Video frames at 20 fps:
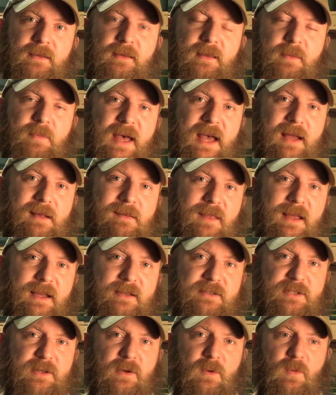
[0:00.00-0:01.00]
The
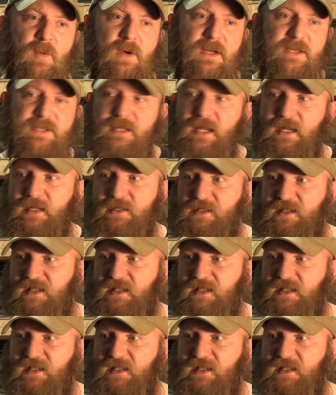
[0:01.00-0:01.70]
backlash was not